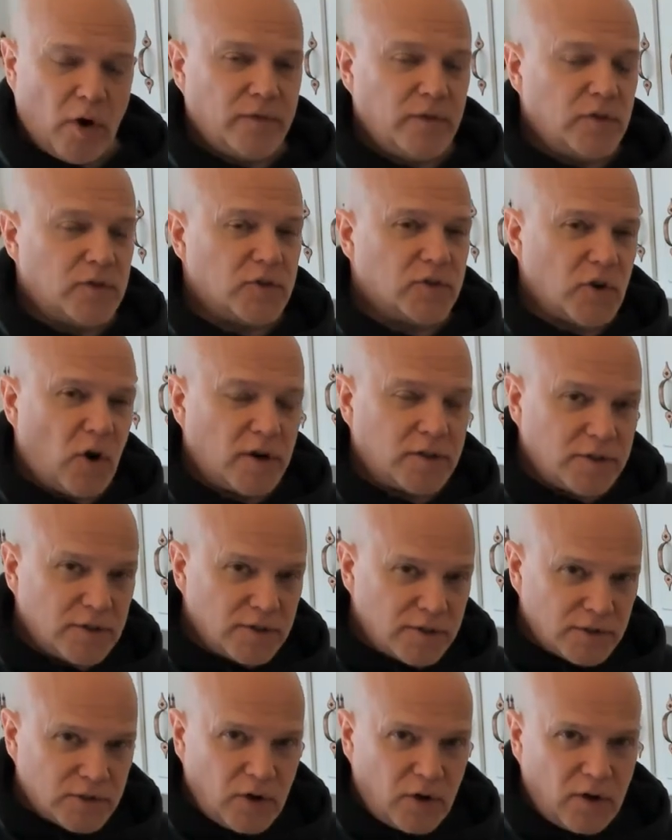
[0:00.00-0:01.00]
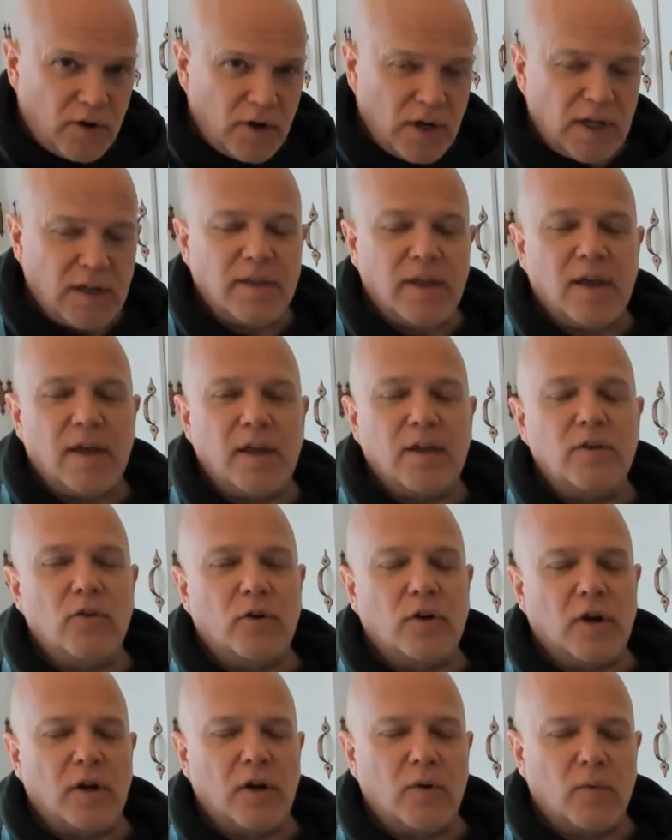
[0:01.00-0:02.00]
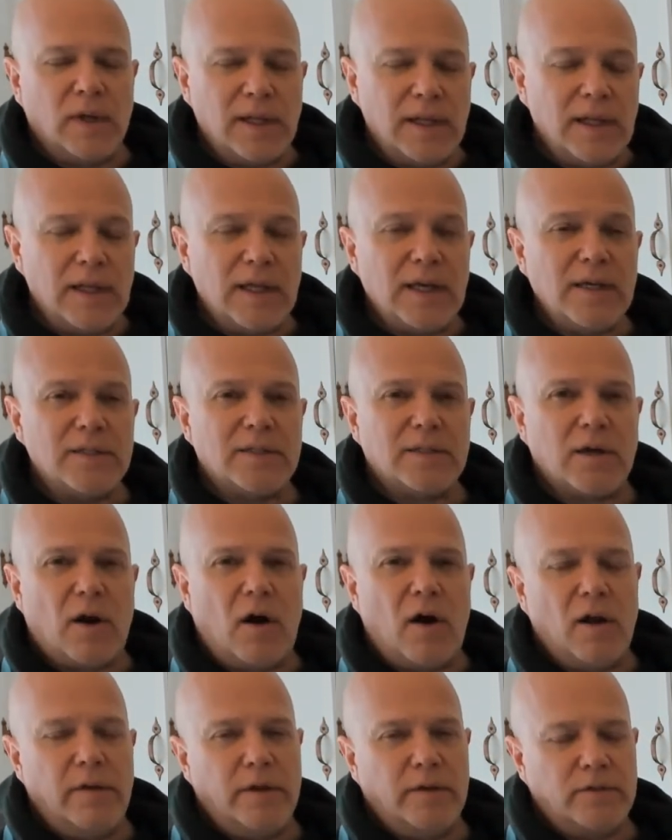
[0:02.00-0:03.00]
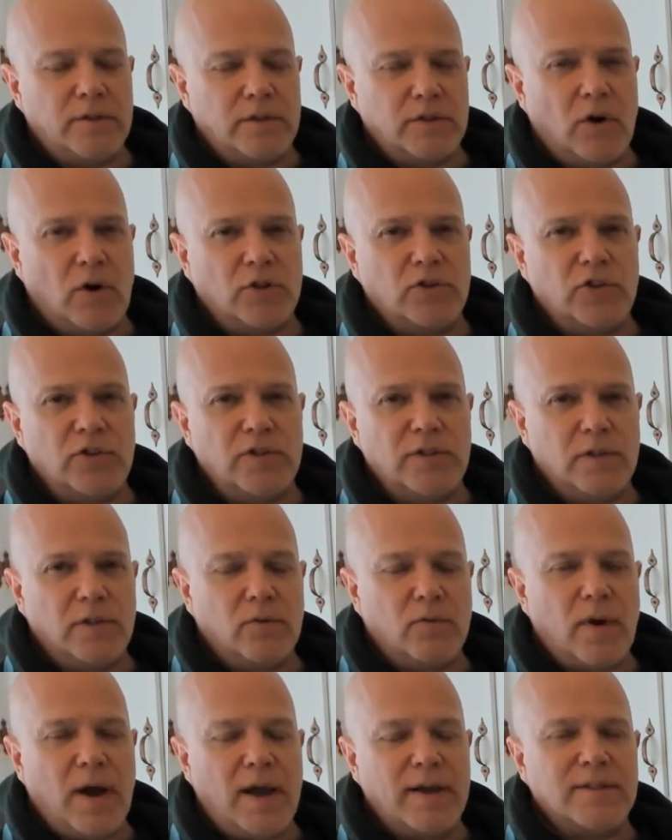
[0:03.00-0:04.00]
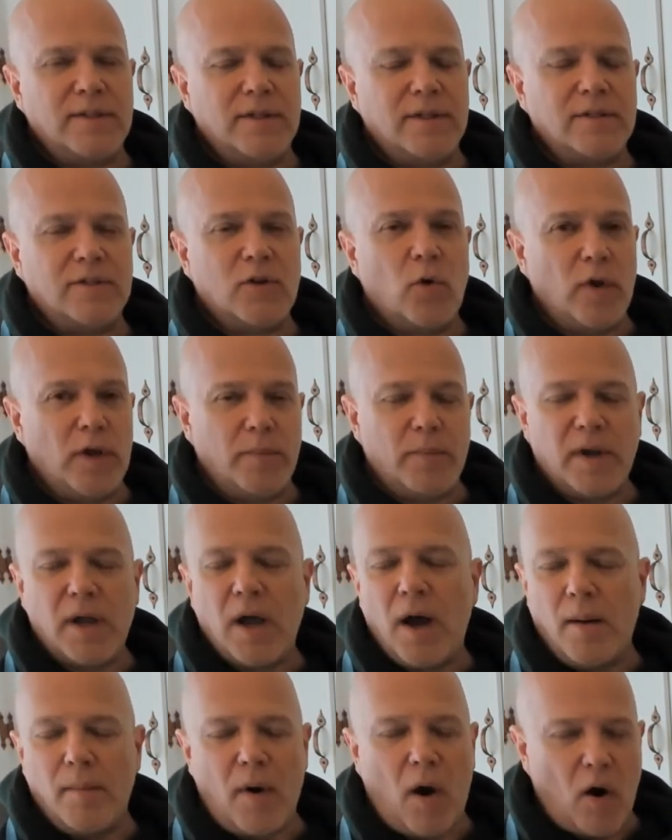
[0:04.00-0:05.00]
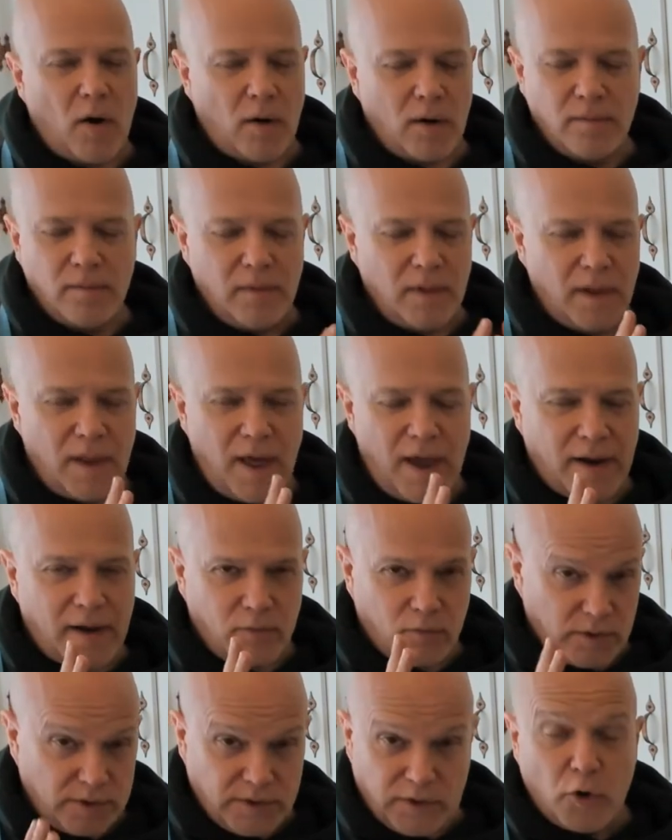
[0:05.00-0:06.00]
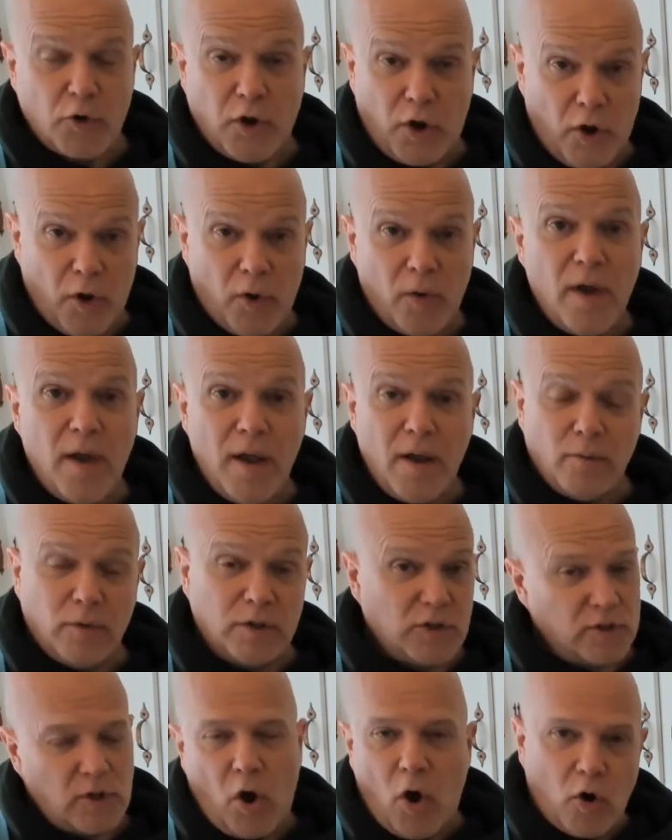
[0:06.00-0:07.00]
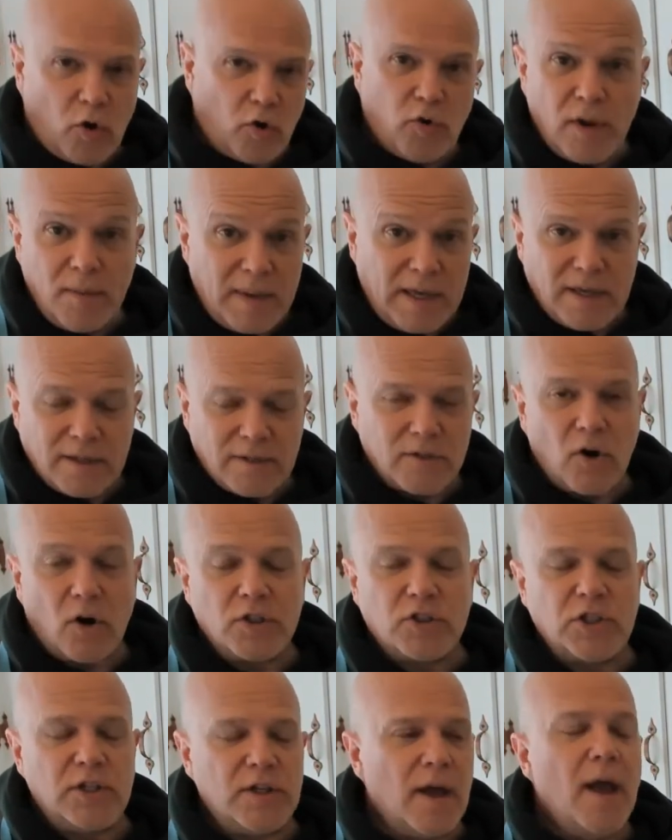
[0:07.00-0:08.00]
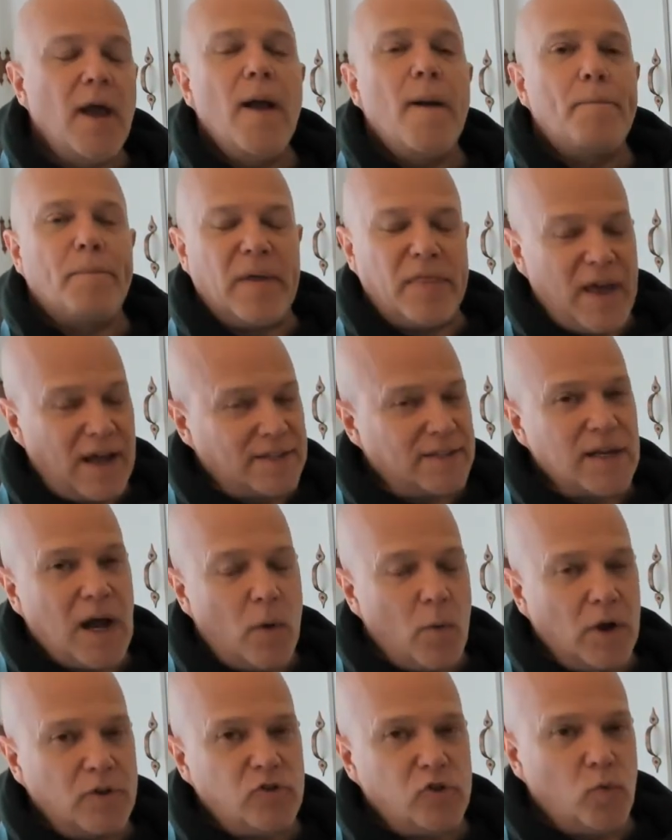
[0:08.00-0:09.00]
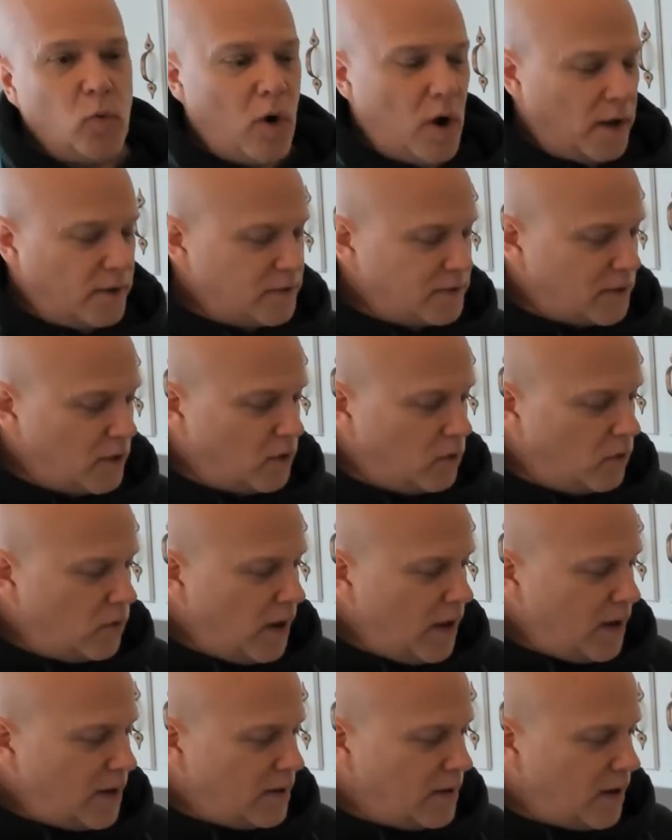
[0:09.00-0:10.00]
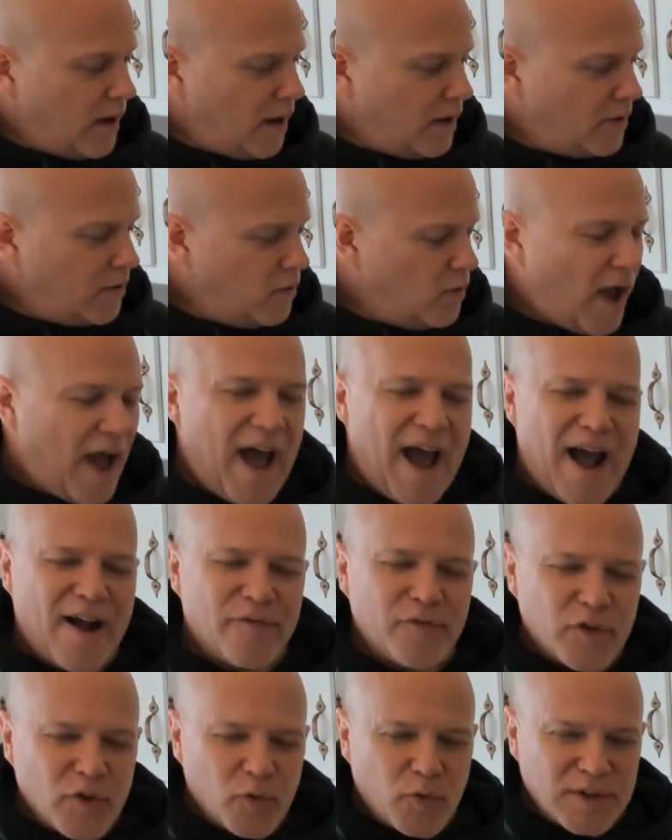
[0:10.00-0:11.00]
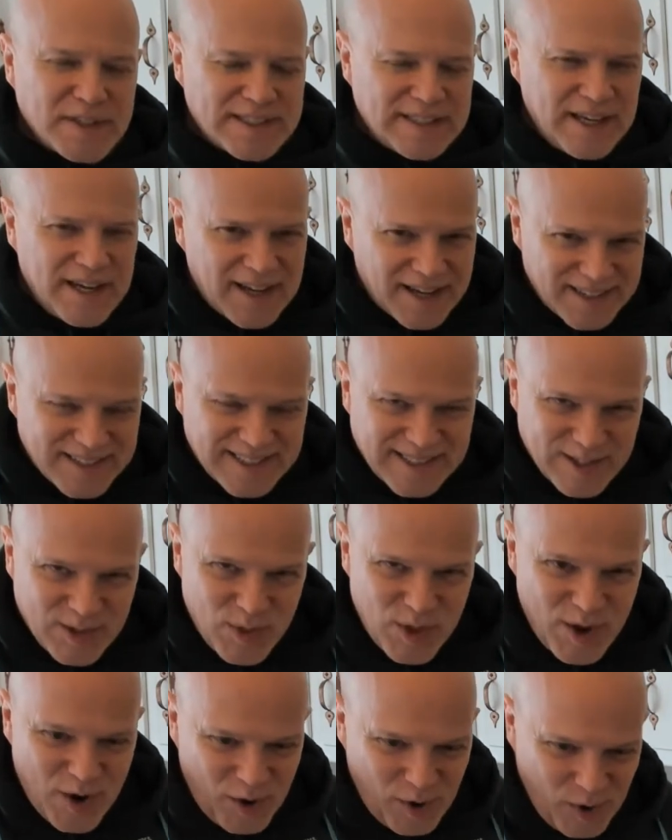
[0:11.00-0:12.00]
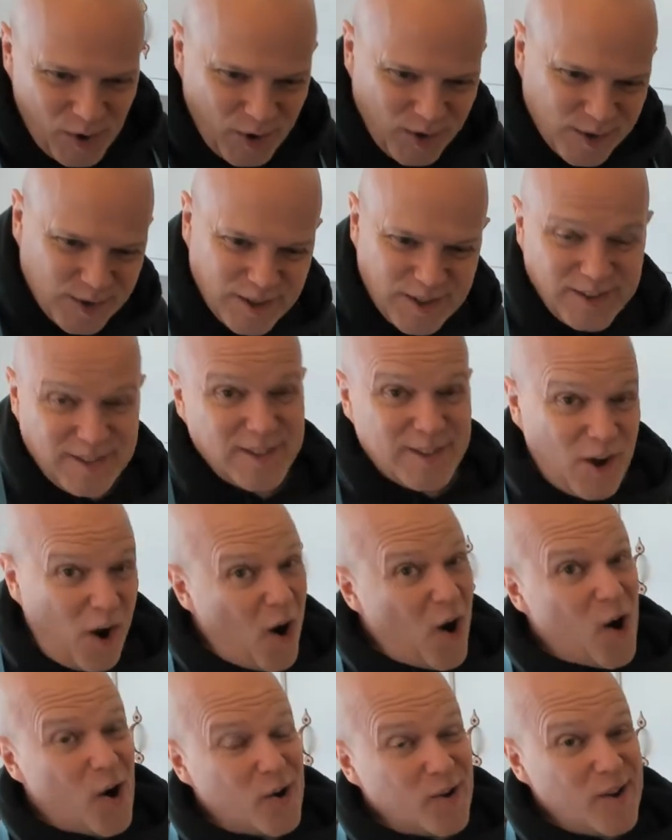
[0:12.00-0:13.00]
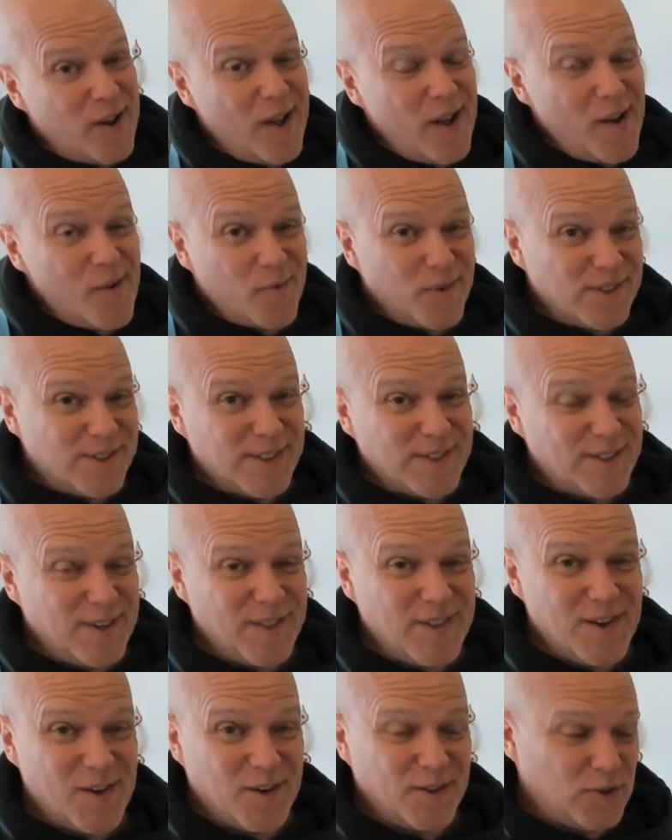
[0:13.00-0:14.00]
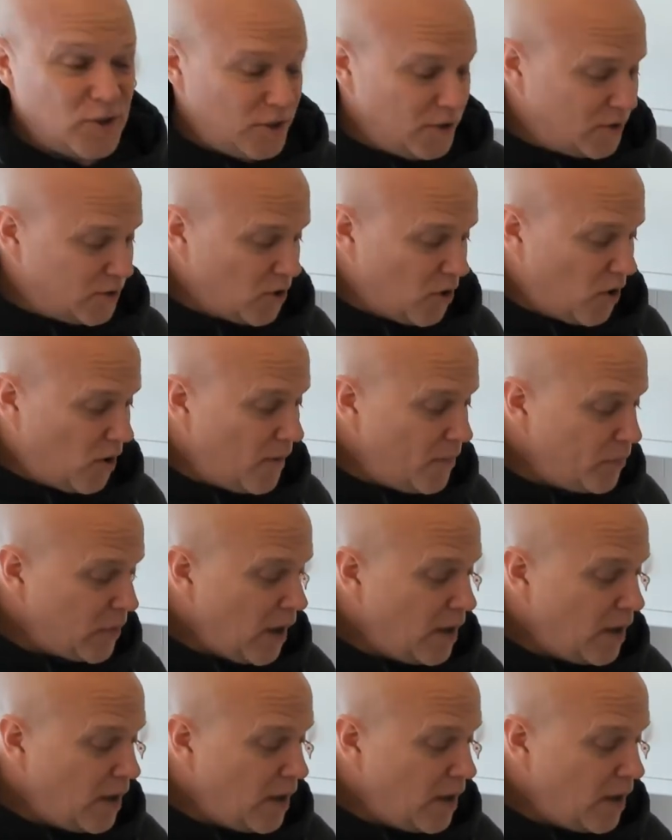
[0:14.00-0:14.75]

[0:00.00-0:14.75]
If you start to stir it, then you're going to release all of those starches in the rice, and it's going to become like risotto, which is all creamy and starchy, but that's not what you want. So you have to resist the urge, because it's hard resisting the urge to stir.